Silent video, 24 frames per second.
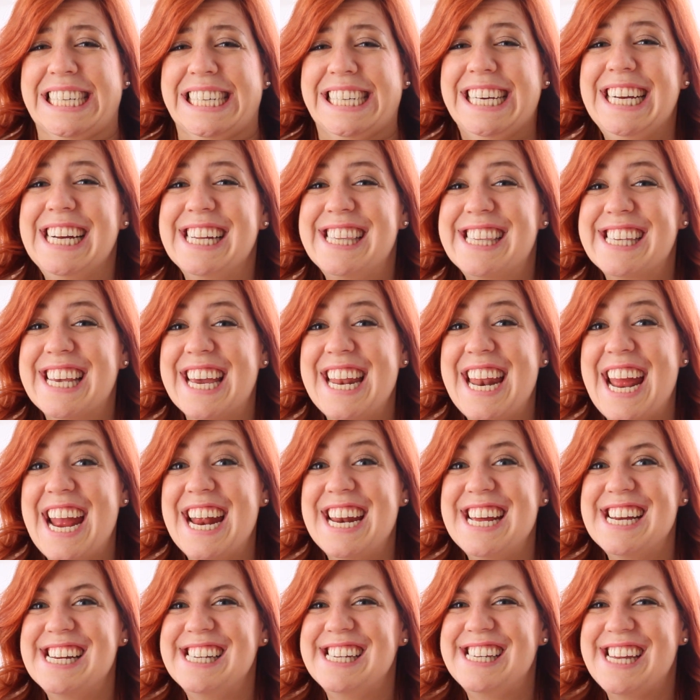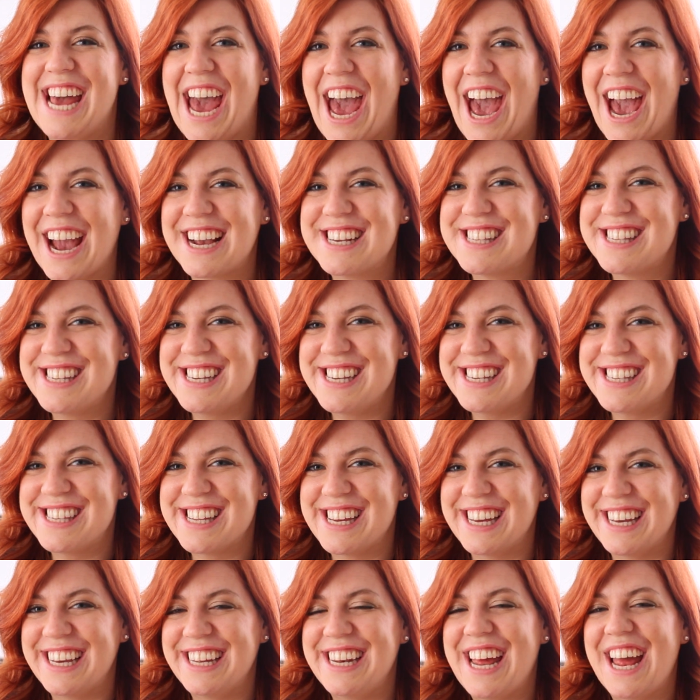It's Canadian tax season,
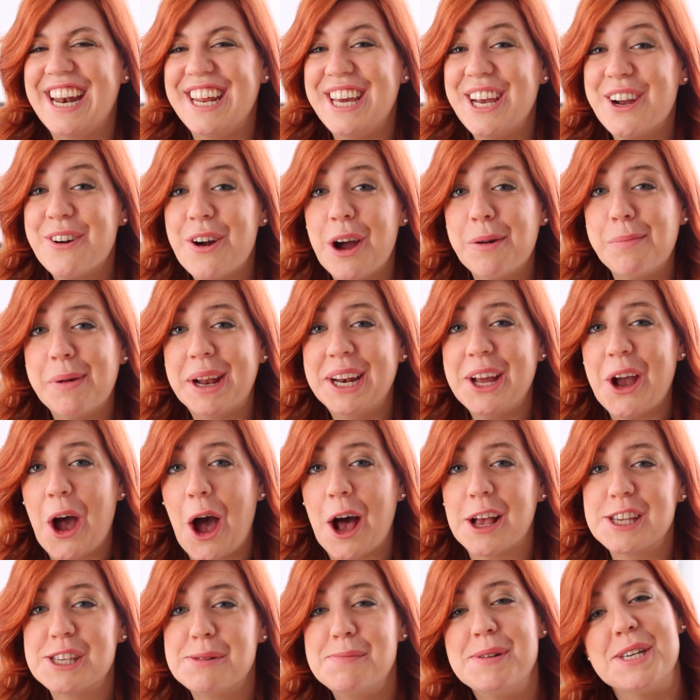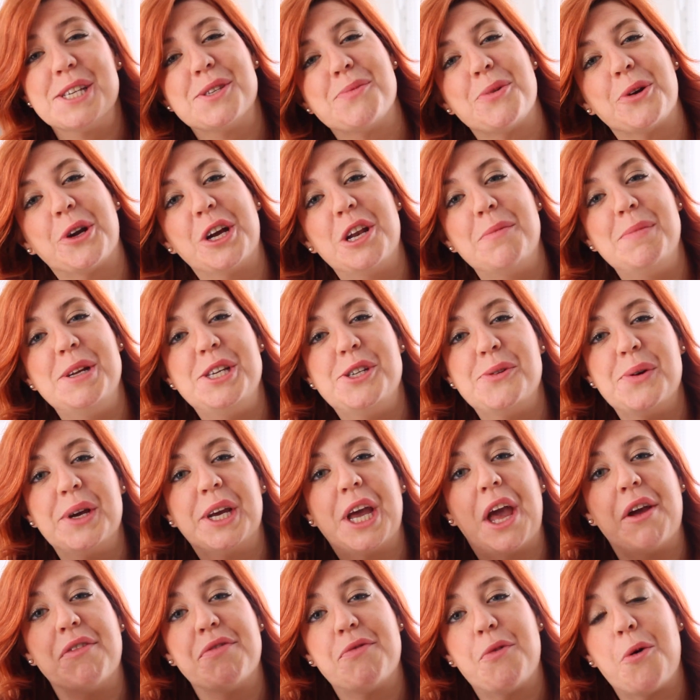and here on Money Awesomeness, we're going to be doing
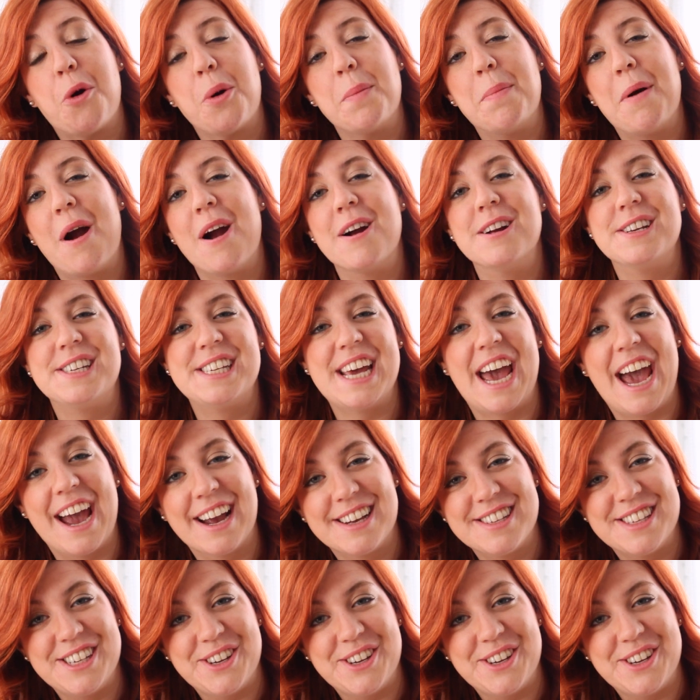a four-part tax